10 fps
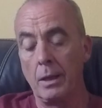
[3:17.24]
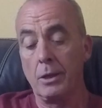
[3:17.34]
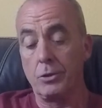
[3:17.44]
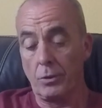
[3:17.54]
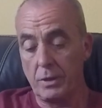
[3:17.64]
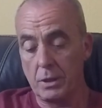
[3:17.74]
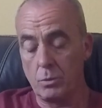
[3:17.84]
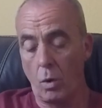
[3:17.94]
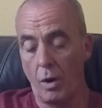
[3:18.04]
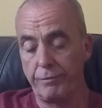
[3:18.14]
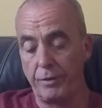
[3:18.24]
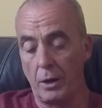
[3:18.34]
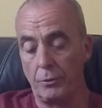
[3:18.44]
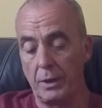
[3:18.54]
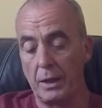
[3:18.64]
So this is what I
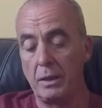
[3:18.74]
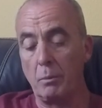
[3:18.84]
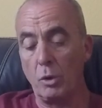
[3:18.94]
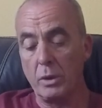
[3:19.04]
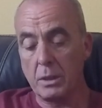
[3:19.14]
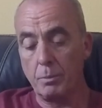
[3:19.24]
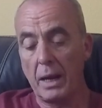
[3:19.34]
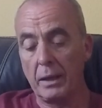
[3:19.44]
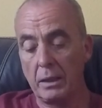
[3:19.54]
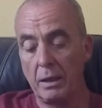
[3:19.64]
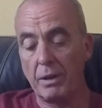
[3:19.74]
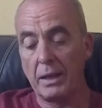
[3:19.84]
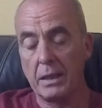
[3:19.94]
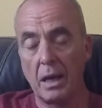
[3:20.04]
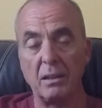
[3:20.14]
found. In the municipality of
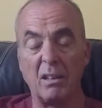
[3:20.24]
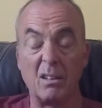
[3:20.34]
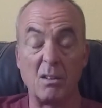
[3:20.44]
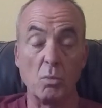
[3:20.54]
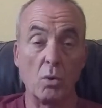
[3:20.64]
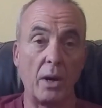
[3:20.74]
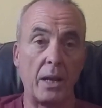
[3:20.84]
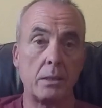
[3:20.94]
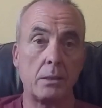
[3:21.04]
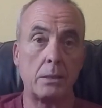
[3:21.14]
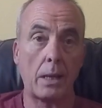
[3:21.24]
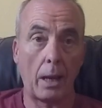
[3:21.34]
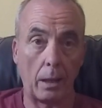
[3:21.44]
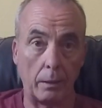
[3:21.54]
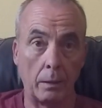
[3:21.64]
Alicante, there are more or less
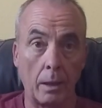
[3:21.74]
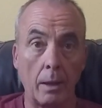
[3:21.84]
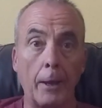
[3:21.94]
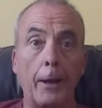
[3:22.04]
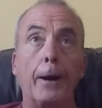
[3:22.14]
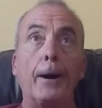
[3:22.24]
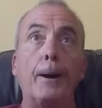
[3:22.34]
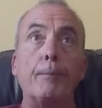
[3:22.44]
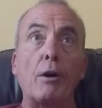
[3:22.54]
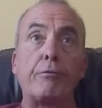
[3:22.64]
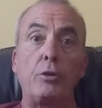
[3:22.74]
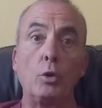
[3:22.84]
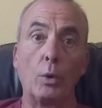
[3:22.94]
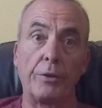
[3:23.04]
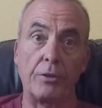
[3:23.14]
10. A
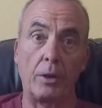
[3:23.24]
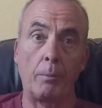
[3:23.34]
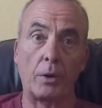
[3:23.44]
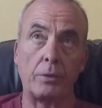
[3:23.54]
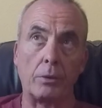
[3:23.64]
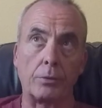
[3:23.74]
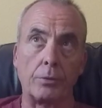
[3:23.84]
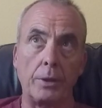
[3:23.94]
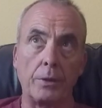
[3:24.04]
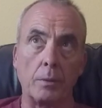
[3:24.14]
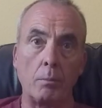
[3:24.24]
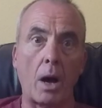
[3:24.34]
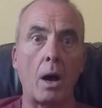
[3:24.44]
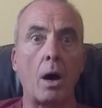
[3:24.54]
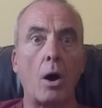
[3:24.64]
few of them, I think 3 of them,
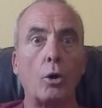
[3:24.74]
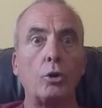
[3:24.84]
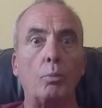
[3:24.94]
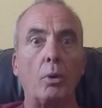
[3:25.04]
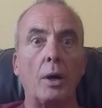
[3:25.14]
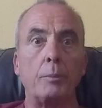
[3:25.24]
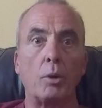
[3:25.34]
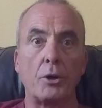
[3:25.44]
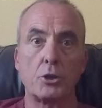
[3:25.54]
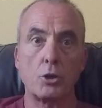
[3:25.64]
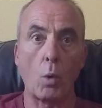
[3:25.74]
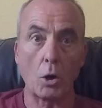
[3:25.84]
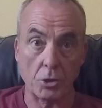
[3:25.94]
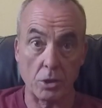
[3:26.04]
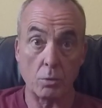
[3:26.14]
are occupied by
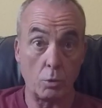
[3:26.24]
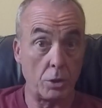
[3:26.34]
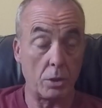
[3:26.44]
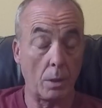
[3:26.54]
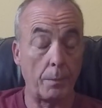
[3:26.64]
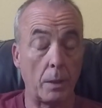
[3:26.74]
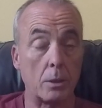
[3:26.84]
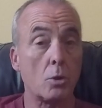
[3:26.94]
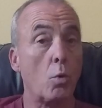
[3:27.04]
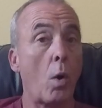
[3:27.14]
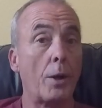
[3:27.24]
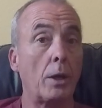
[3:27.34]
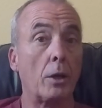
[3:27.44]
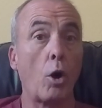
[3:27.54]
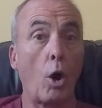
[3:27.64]
squatters, which is something that's quite
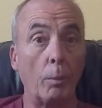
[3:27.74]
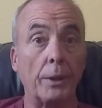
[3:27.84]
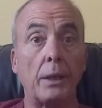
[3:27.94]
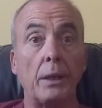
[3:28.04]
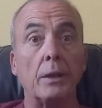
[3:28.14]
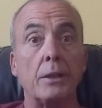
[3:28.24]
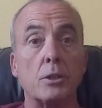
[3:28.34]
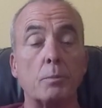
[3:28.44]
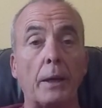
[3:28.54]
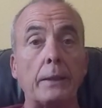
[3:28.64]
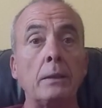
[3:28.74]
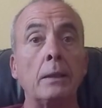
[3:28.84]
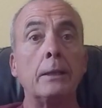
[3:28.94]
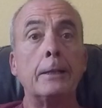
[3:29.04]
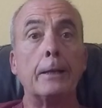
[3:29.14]
common here in Spain.
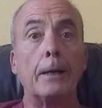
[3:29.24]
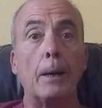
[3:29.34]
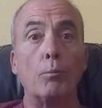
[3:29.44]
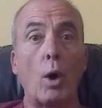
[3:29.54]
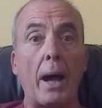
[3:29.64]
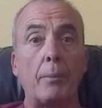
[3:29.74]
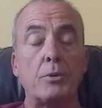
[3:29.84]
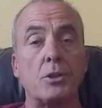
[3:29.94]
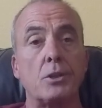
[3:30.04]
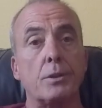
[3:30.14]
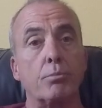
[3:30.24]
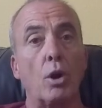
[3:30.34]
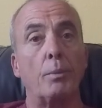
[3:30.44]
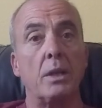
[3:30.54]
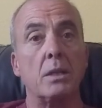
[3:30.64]
And what happens is the
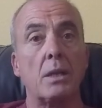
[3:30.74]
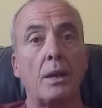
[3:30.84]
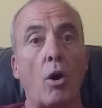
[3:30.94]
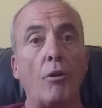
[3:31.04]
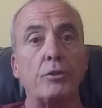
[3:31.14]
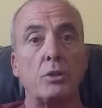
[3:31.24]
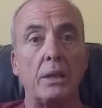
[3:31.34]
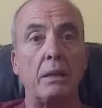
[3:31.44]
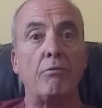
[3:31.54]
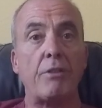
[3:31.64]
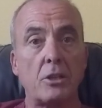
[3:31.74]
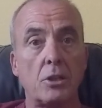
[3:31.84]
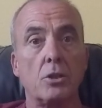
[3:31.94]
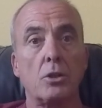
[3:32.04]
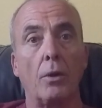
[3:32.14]
property is then offered to
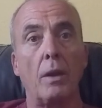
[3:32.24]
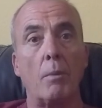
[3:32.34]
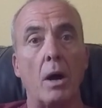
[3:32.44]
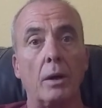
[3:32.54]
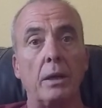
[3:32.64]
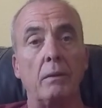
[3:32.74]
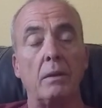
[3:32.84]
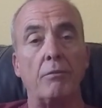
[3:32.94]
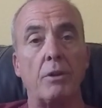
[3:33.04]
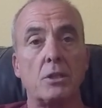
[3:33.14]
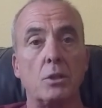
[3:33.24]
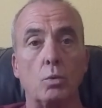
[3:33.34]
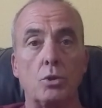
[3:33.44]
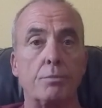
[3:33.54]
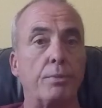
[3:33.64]
investors on the market, and the investor will
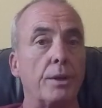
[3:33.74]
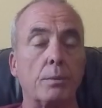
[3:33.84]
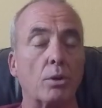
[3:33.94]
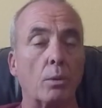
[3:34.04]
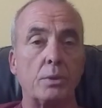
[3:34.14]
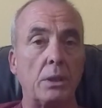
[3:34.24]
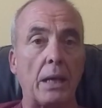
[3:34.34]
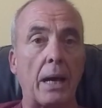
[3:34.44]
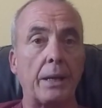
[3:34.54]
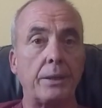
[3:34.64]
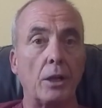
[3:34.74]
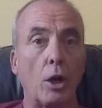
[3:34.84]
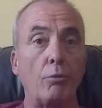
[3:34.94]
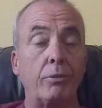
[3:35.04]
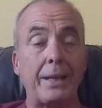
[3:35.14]
just buy the property and
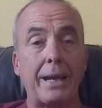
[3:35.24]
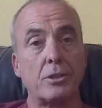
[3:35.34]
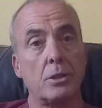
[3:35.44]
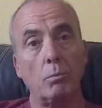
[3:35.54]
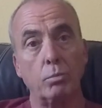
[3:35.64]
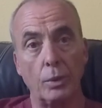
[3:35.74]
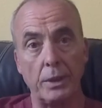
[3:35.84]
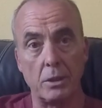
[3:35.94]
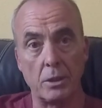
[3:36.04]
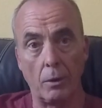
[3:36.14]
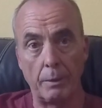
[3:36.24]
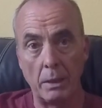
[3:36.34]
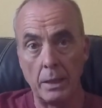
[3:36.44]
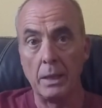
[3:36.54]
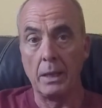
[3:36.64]
hopefully at some point in time
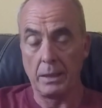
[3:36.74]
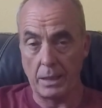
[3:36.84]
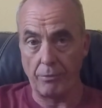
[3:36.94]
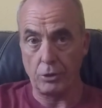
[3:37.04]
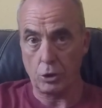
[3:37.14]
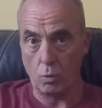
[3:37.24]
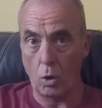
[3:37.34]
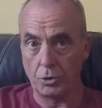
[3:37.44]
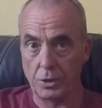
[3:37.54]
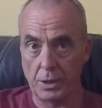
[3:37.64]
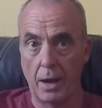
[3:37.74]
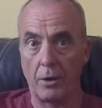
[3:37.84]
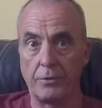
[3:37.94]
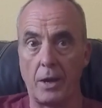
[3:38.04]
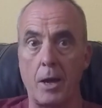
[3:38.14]
get the squatters out
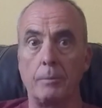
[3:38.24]
of there.